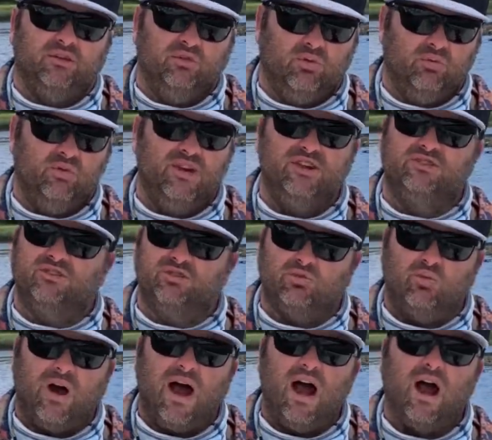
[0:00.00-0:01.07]
The reasons
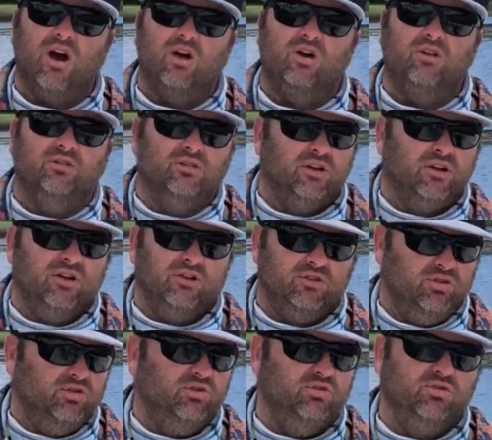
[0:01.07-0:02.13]
why are
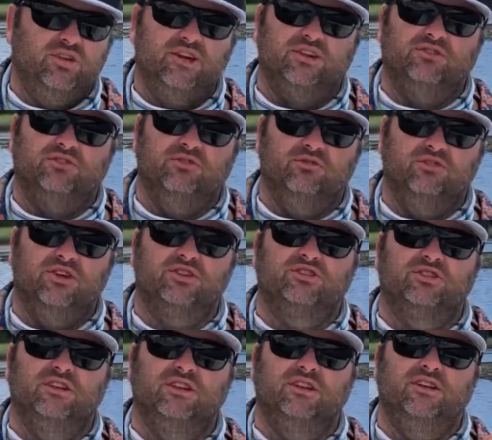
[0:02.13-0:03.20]
you get to
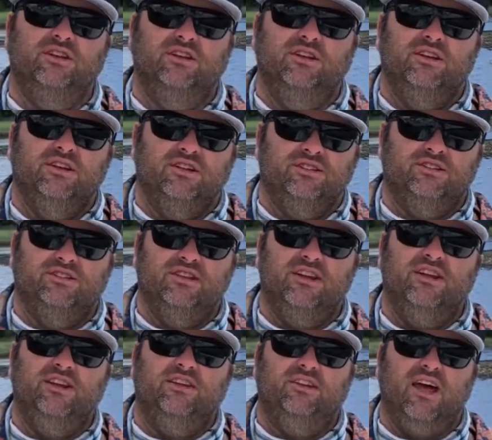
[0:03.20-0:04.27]
visually
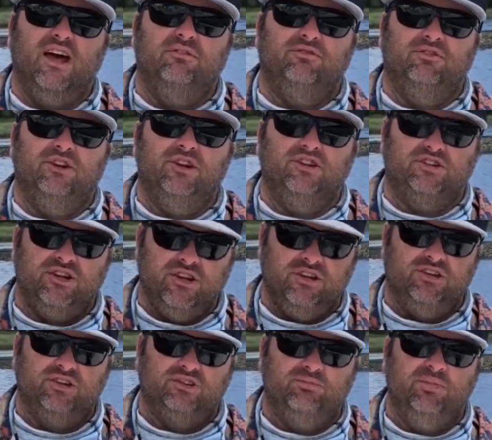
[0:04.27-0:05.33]
see that fish hit
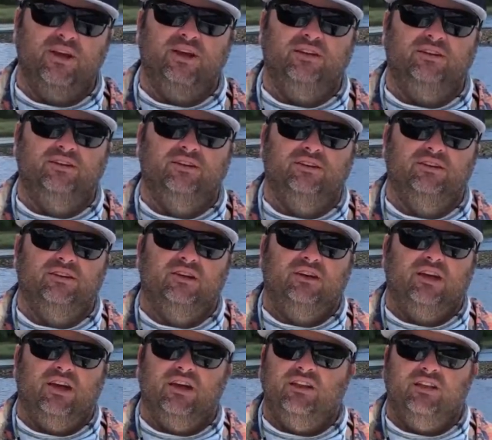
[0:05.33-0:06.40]
this bait.
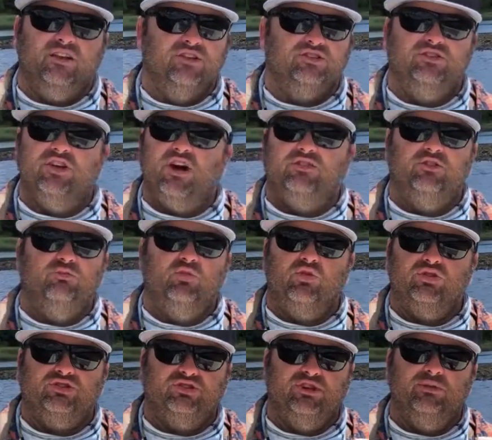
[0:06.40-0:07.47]
And there's nothing more
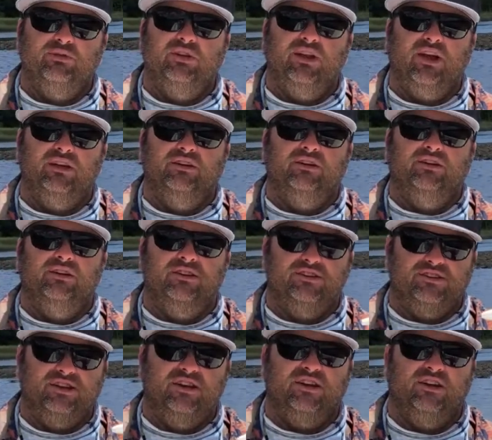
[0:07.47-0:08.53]
stimulating than
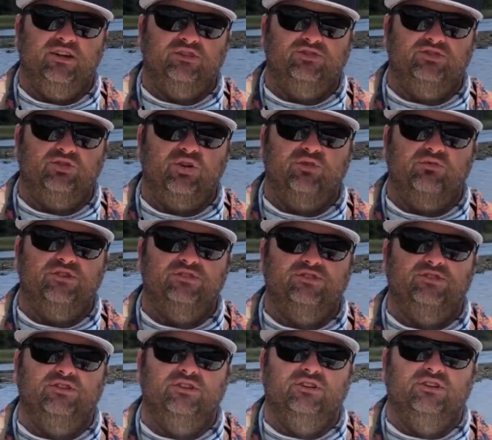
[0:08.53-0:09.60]
seeing a
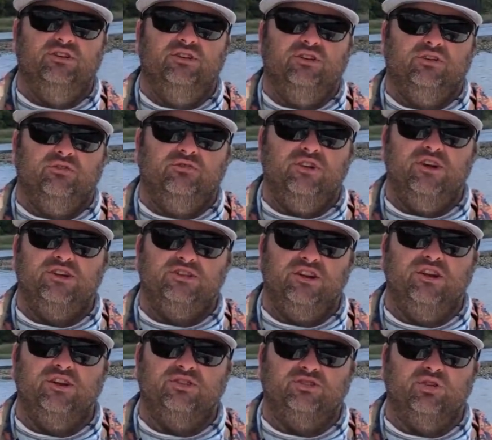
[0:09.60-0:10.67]
surface fish
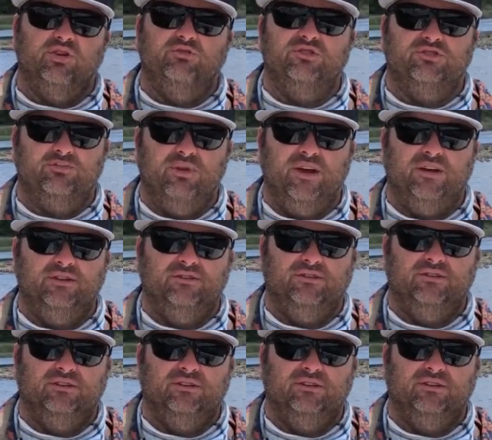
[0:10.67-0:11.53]
hit a surface bait.